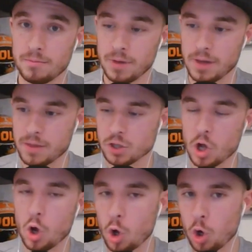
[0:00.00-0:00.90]
in this
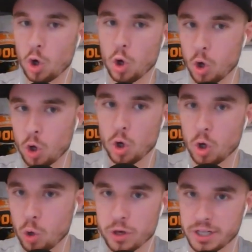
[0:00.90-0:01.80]

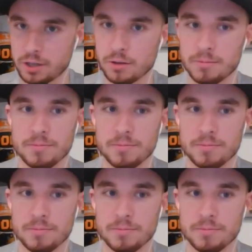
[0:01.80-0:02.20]
whole ordeal